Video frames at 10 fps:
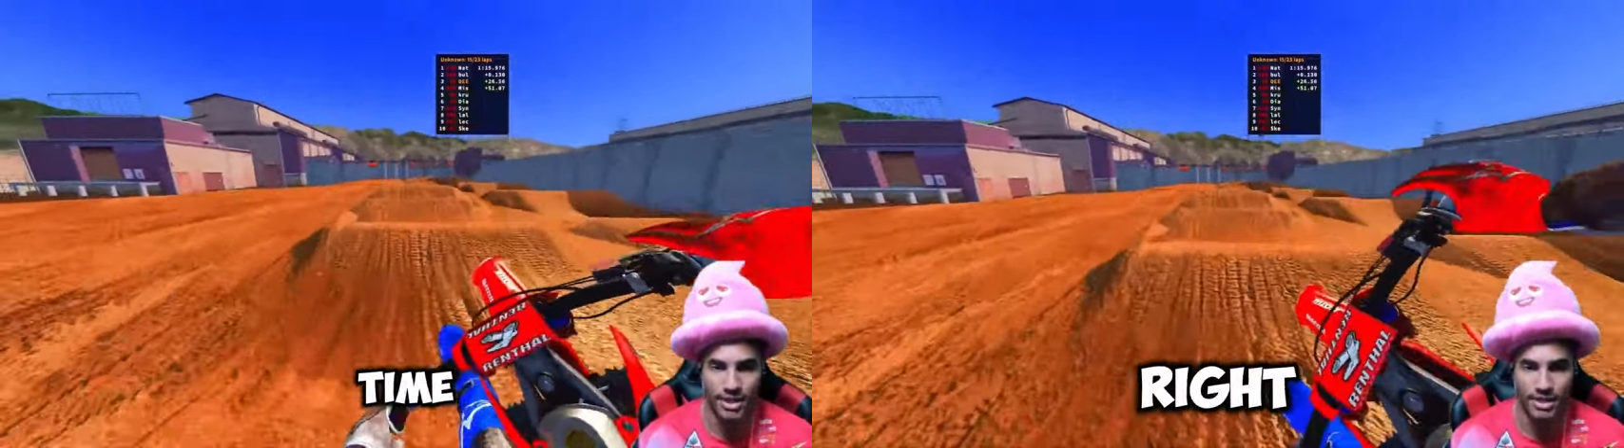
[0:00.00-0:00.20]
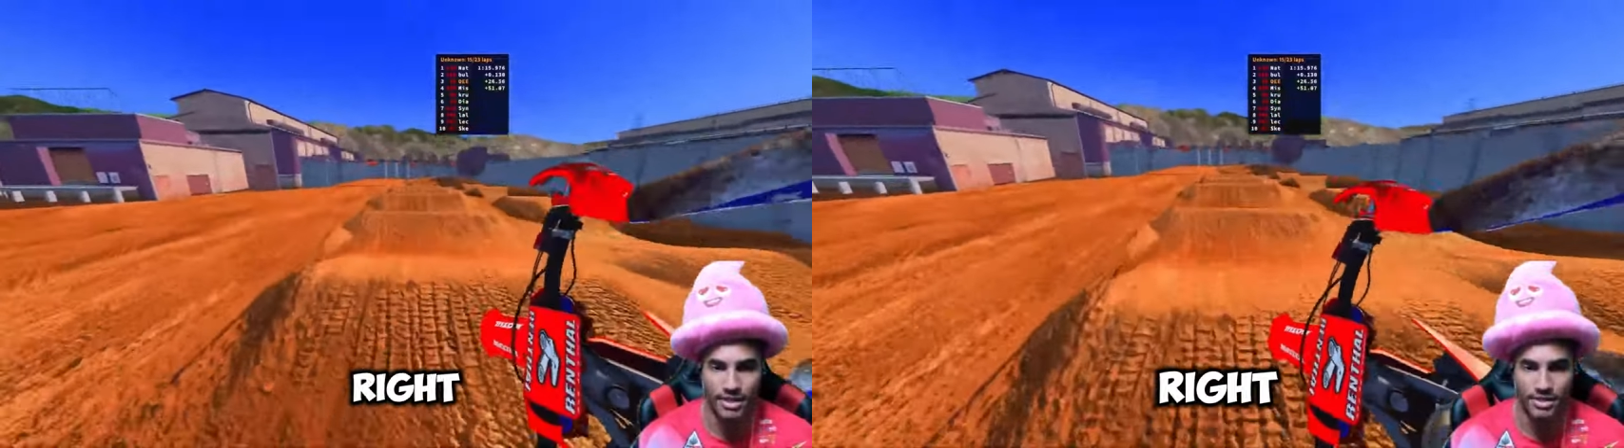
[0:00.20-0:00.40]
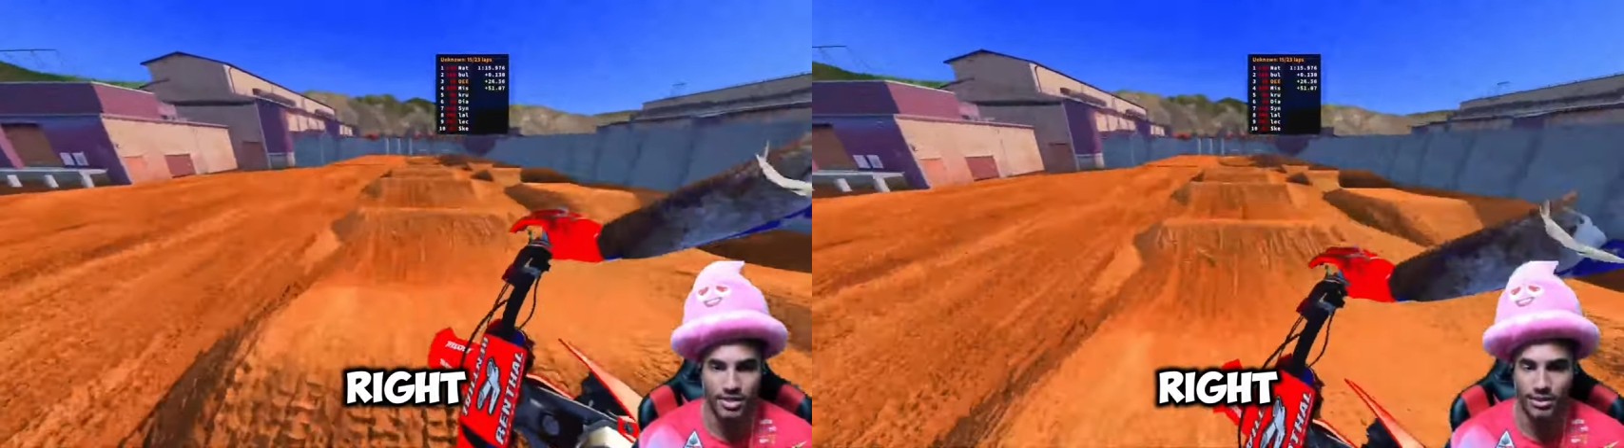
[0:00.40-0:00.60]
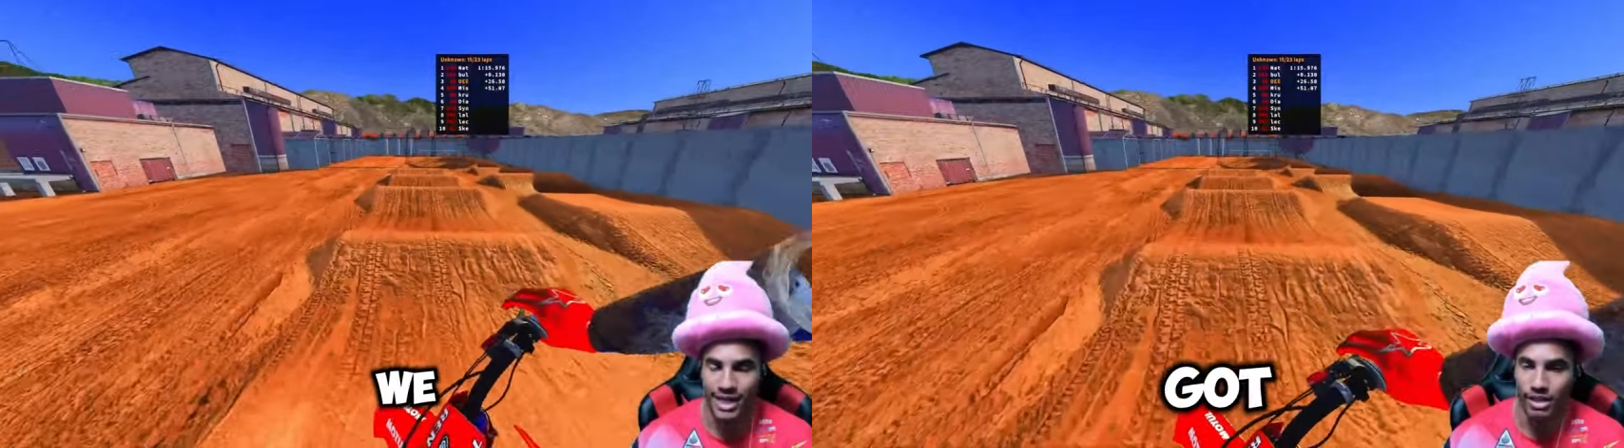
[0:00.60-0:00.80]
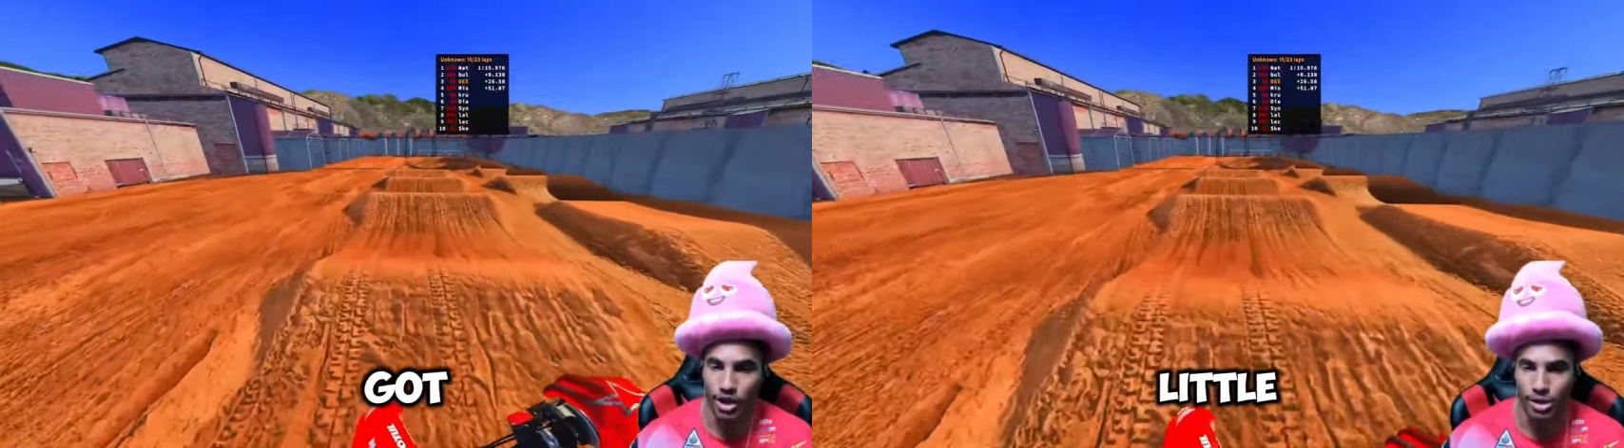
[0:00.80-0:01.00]
right? We
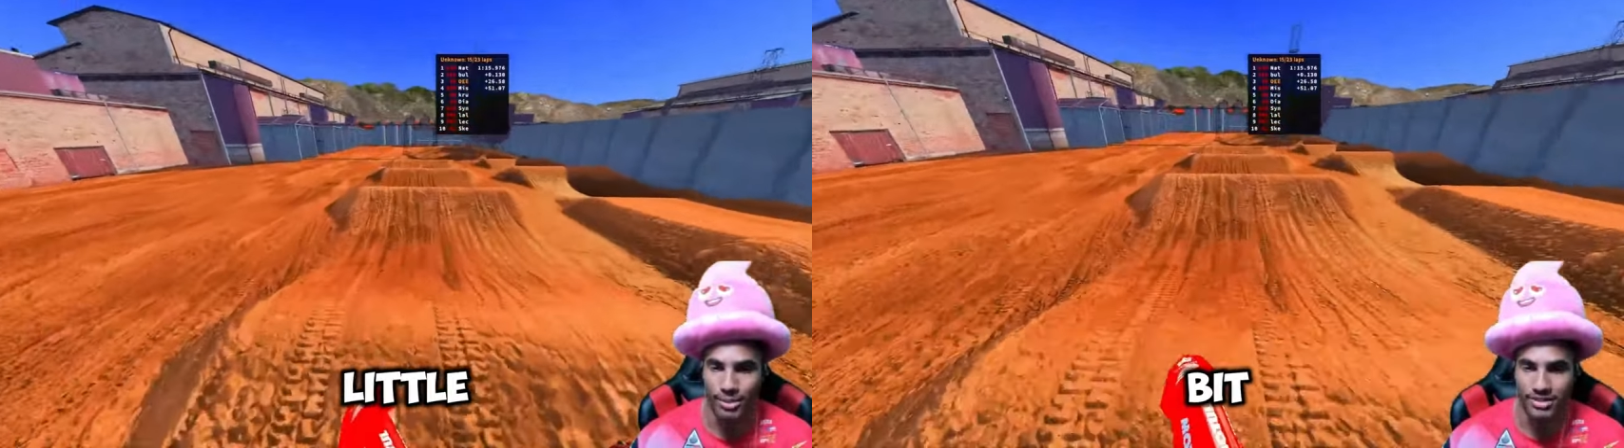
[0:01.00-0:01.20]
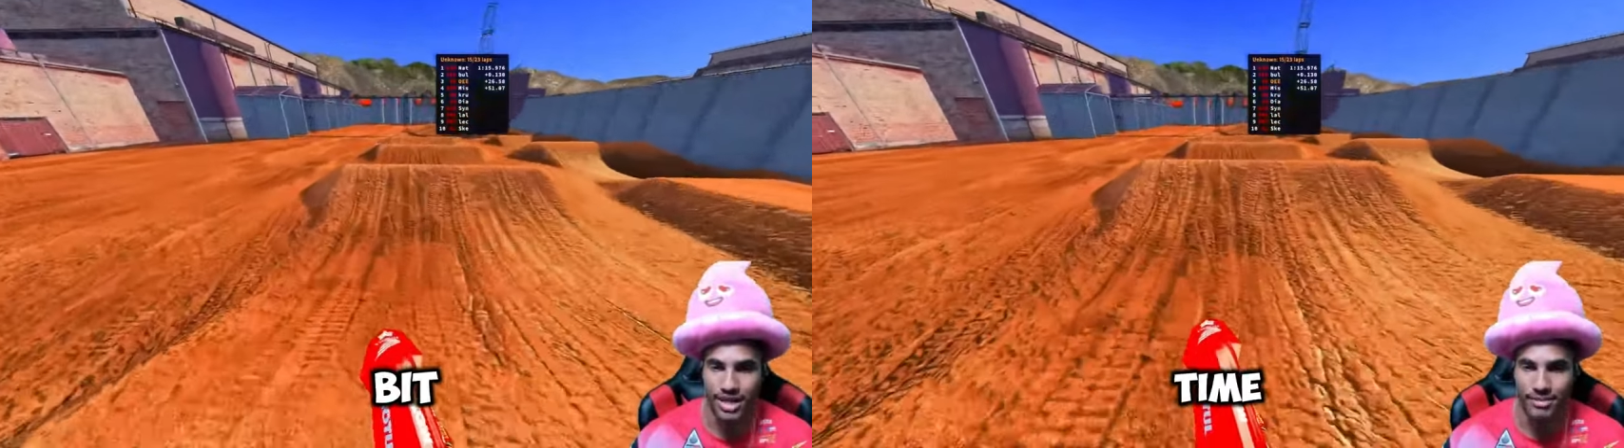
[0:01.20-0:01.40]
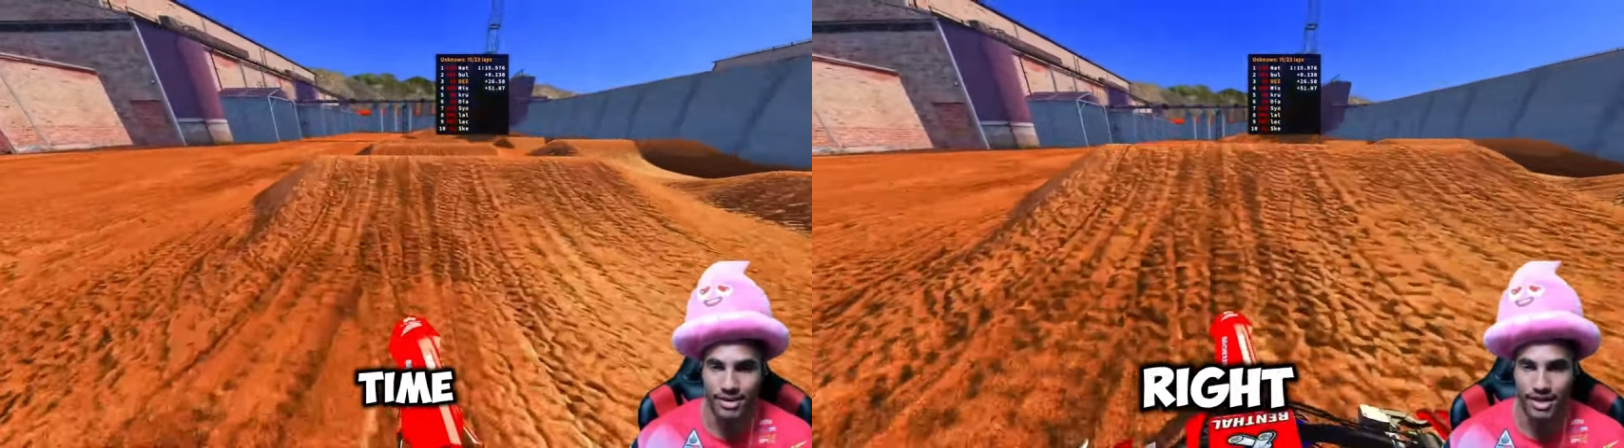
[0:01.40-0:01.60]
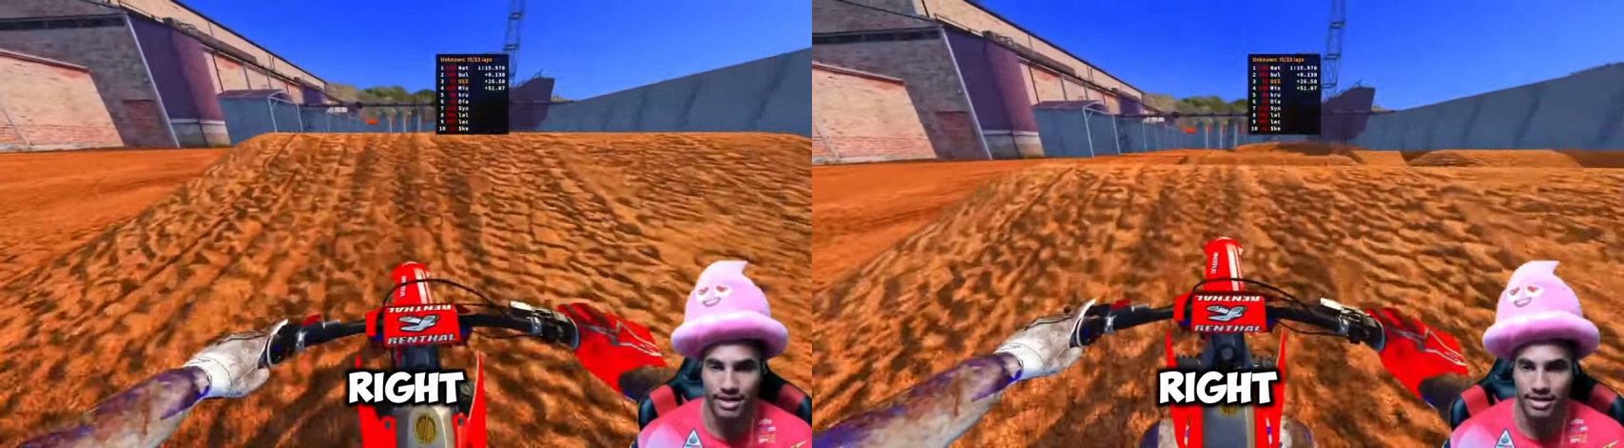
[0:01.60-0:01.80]
got a little bit of time, right?